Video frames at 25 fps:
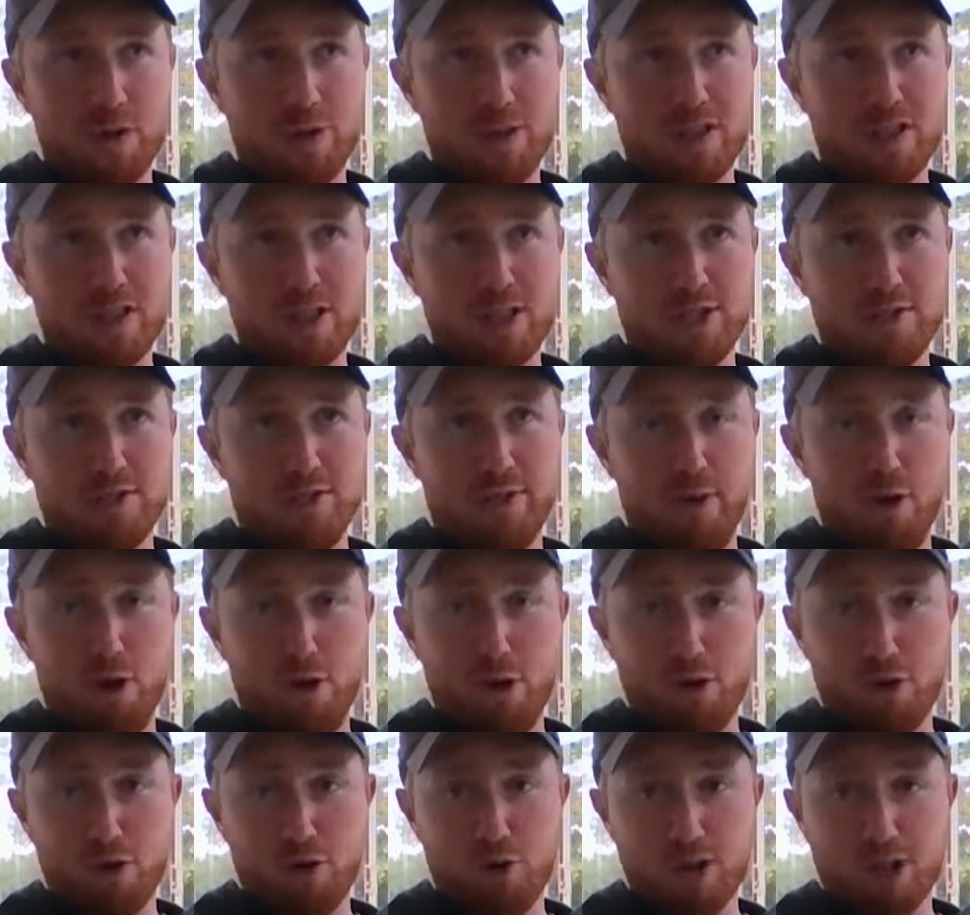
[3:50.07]
on this nice
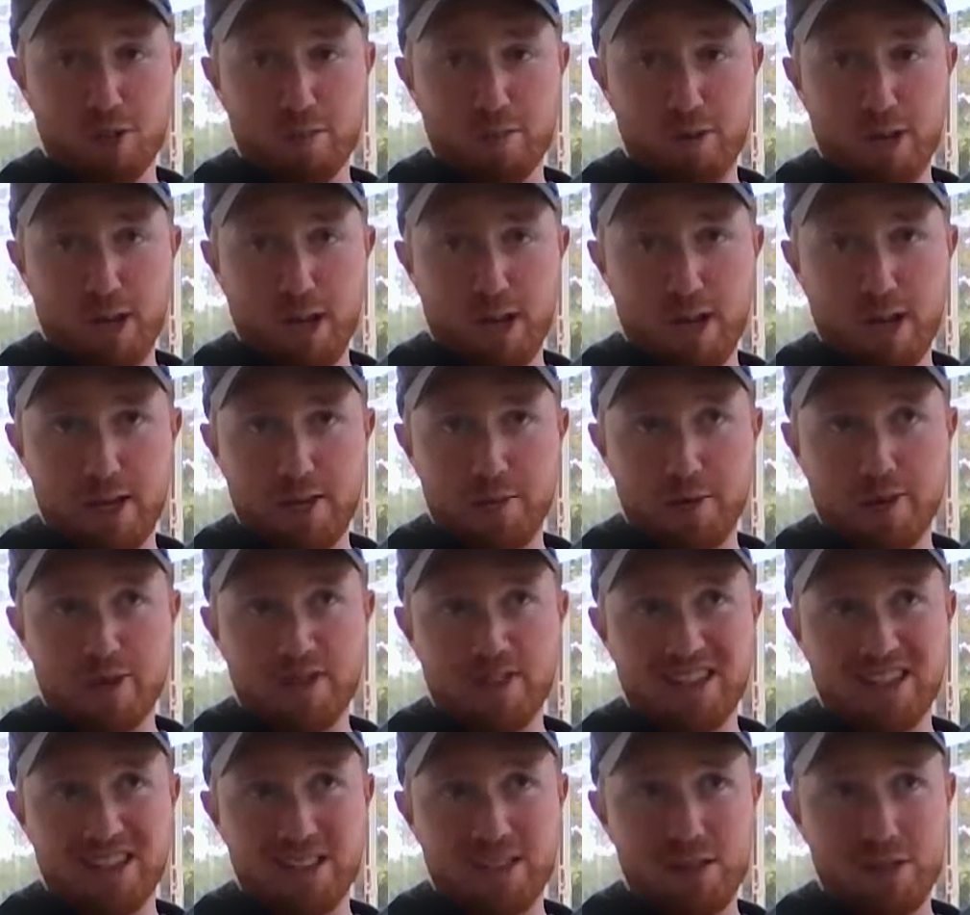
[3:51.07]
fall crisp day, about
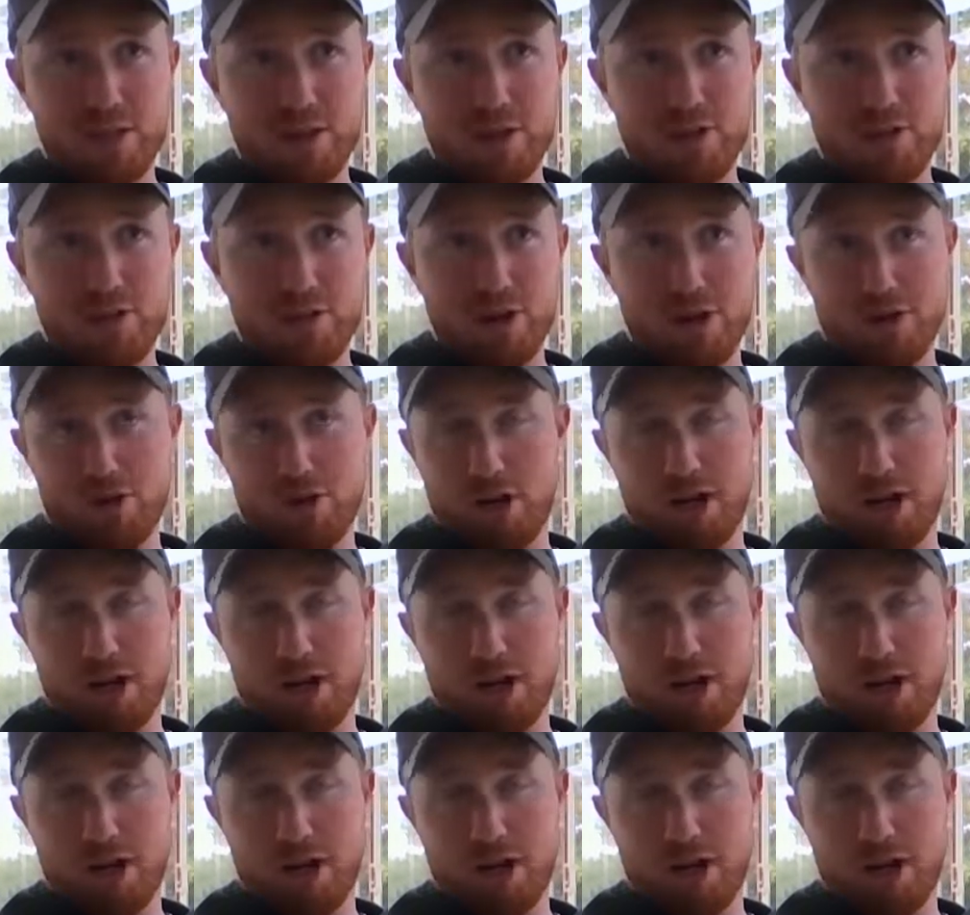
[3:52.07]
60 degrees, no,